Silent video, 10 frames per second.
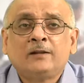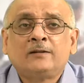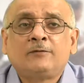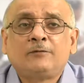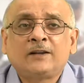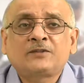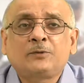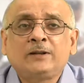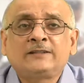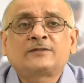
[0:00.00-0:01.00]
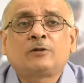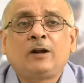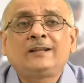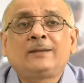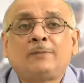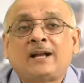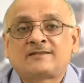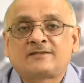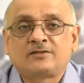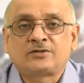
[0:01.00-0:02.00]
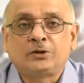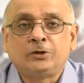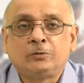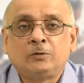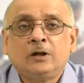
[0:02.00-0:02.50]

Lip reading: The first one is called the master schedule.